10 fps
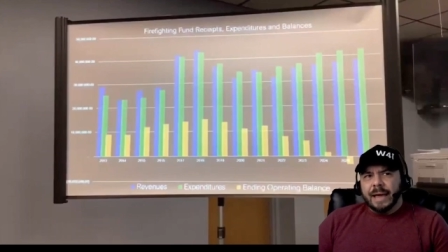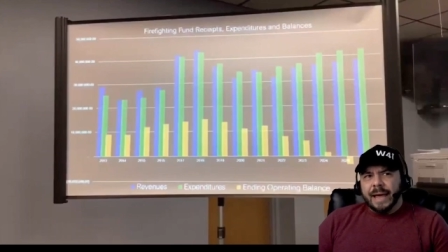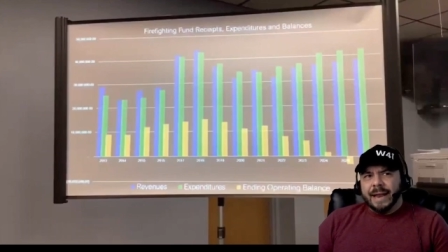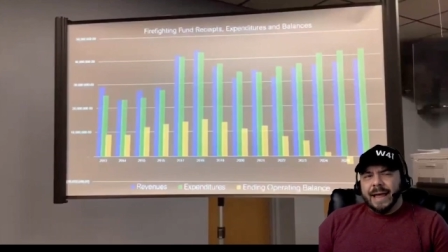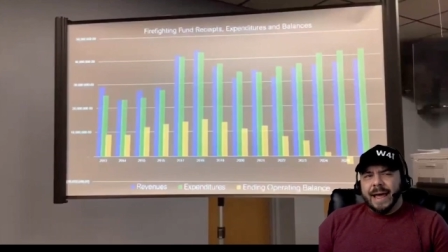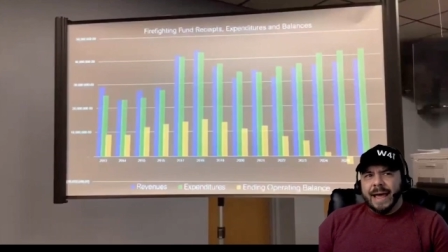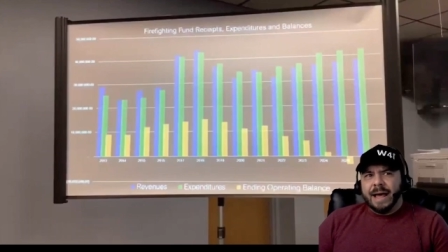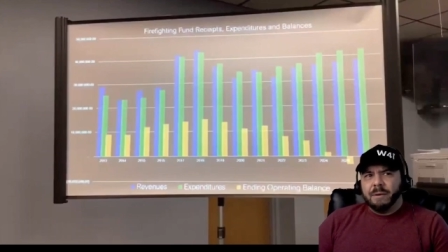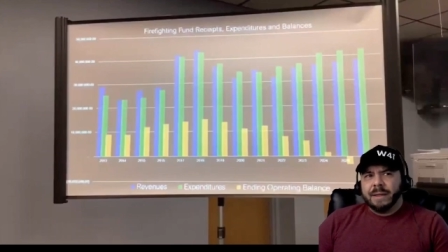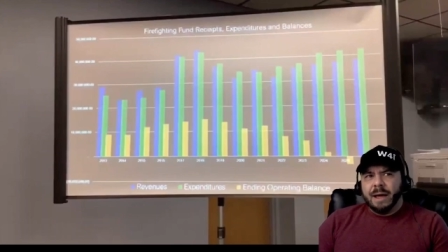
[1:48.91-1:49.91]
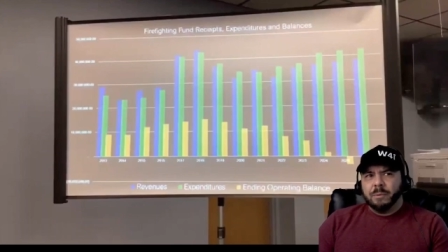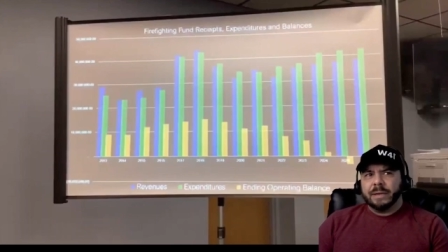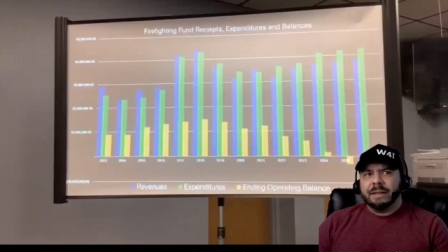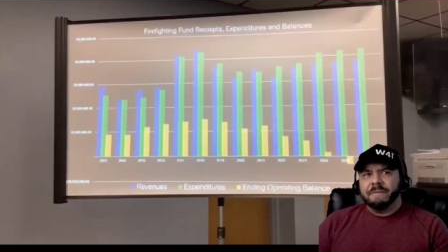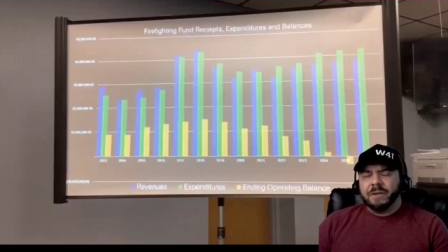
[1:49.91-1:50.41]
and that
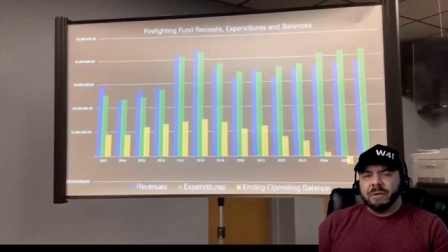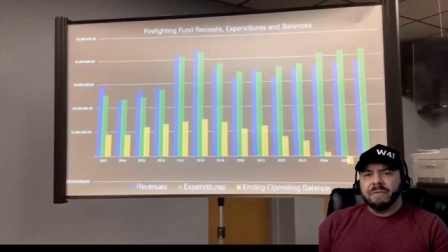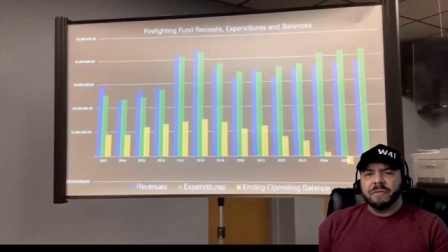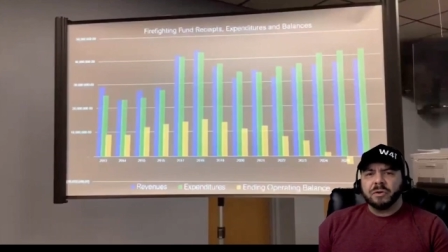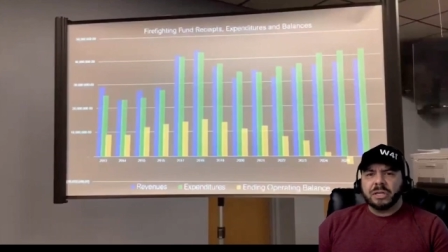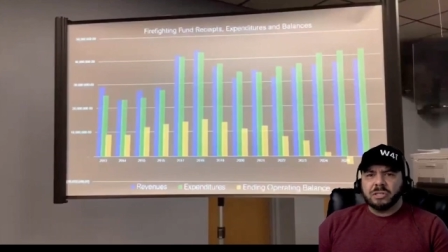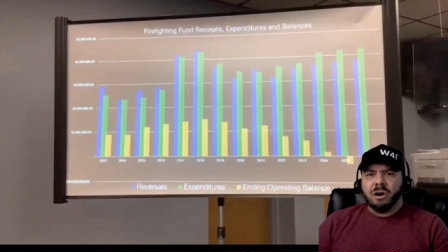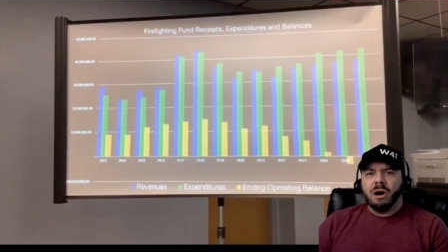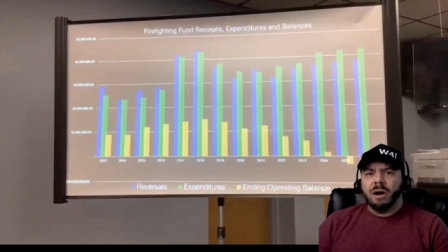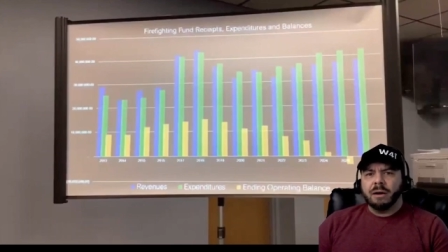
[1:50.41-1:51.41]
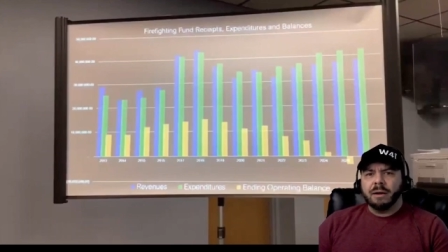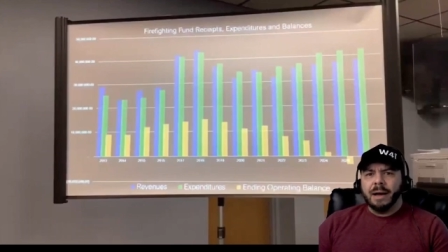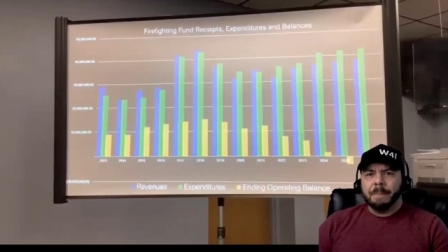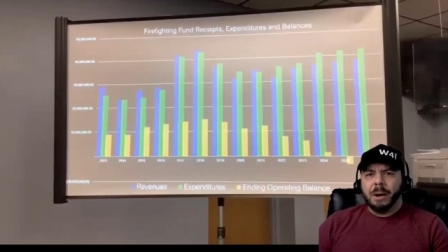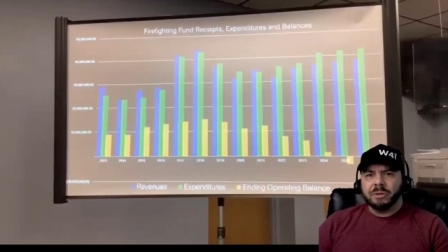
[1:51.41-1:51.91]
was the very first talk
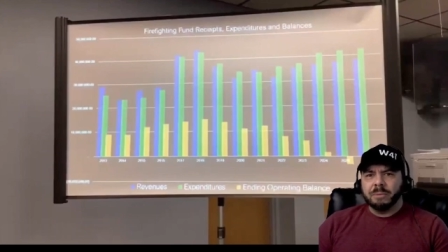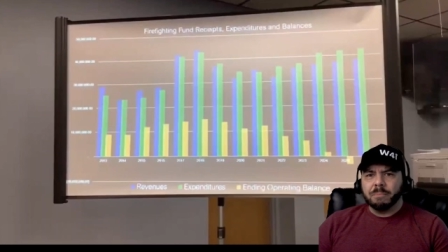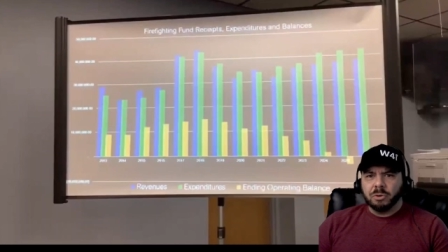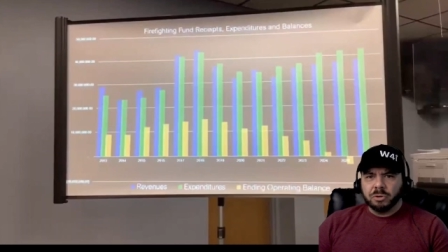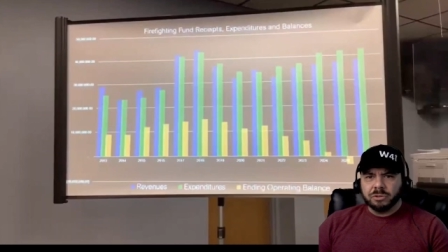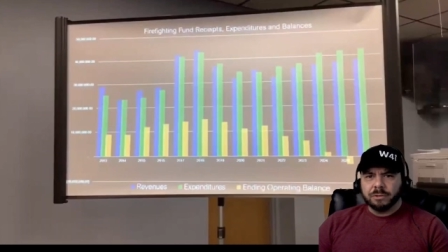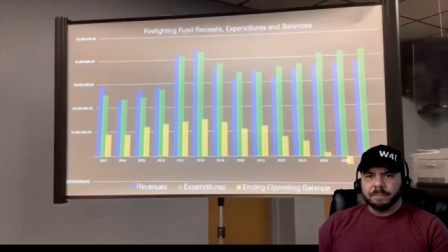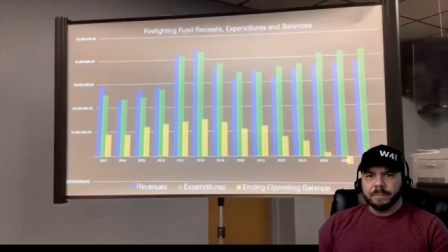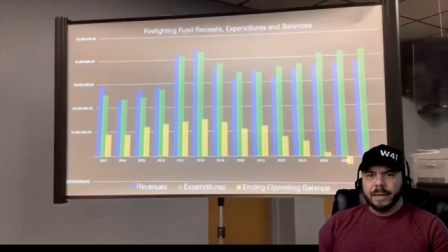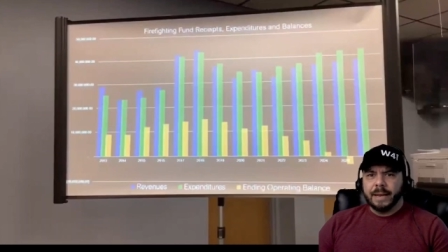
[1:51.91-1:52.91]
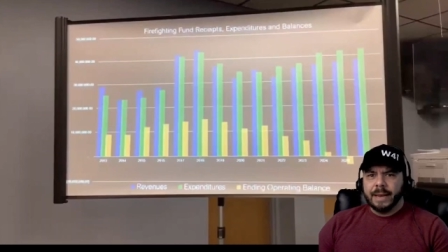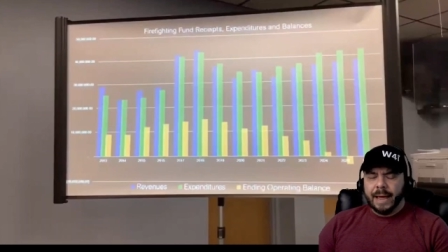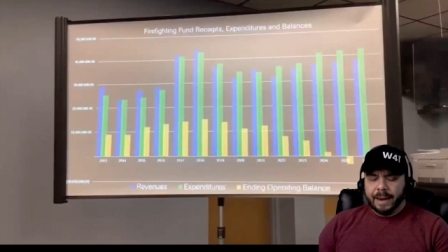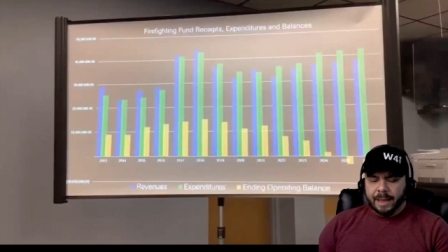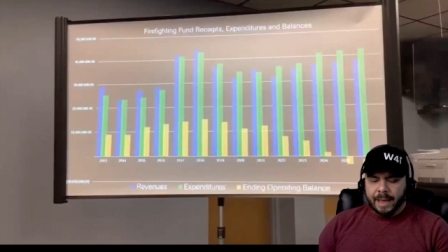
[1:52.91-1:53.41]
about the merger, and
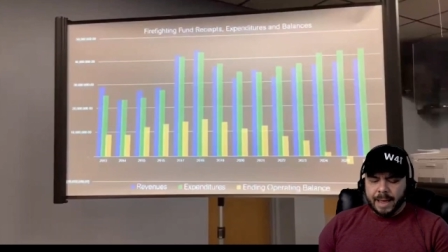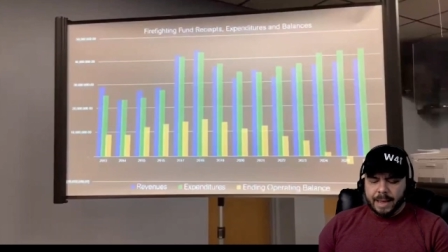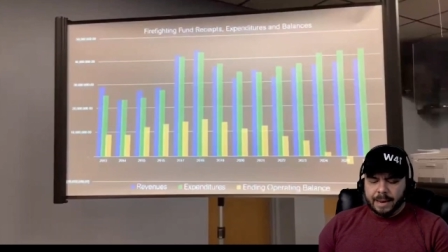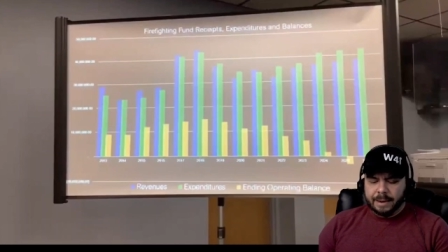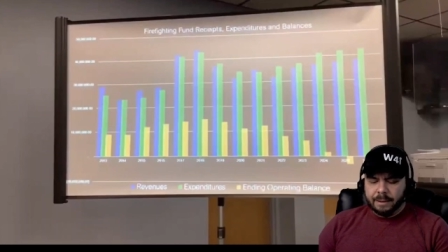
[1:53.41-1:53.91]
that had